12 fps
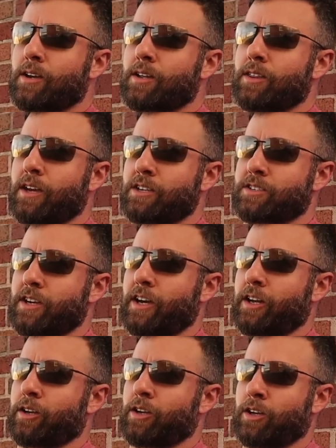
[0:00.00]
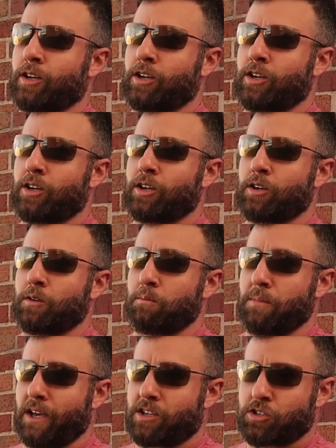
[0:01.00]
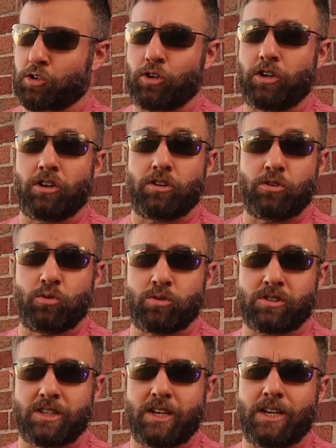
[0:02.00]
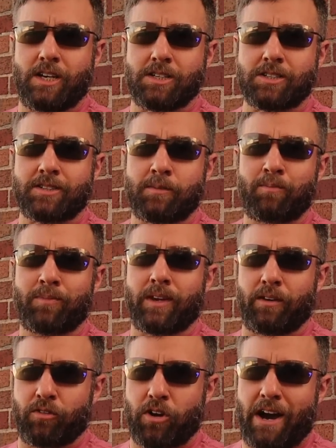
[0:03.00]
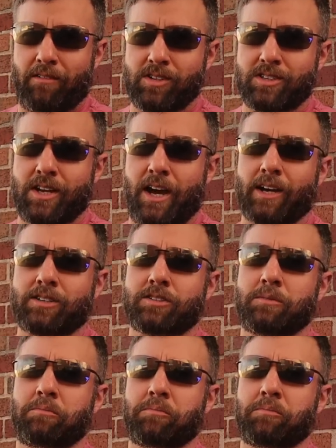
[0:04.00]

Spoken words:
And they said, make sure you use these if you're having sex.